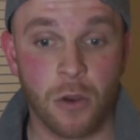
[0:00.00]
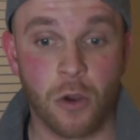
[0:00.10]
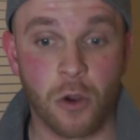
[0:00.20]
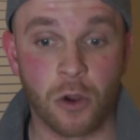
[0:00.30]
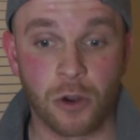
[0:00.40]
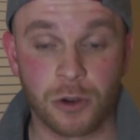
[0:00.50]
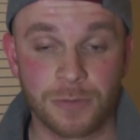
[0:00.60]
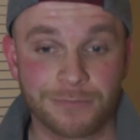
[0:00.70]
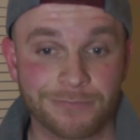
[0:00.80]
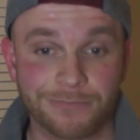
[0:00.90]

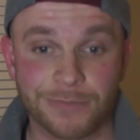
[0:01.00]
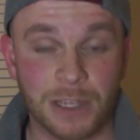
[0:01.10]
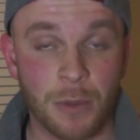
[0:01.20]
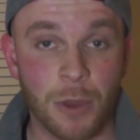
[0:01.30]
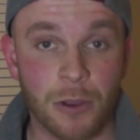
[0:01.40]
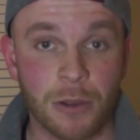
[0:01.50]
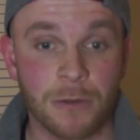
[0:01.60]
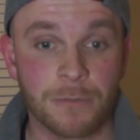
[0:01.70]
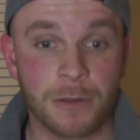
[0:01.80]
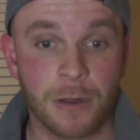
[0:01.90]
or the amount
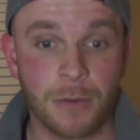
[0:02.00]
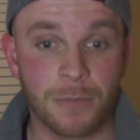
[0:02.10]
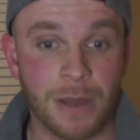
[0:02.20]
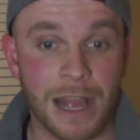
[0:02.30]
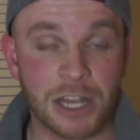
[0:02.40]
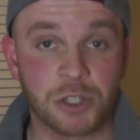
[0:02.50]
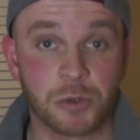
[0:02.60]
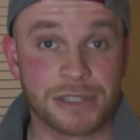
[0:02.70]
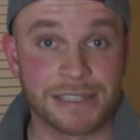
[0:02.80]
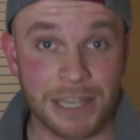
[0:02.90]
of
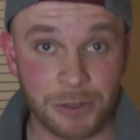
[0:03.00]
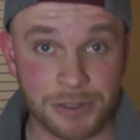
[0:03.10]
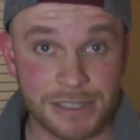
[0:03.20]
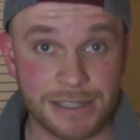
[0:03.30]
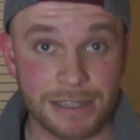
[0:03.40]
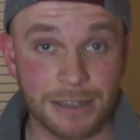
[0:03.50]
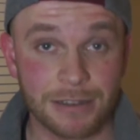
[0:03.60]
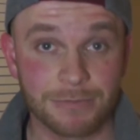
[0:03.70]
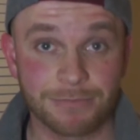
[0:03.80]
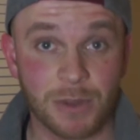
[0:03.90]
actual sales that
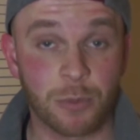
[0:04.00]
the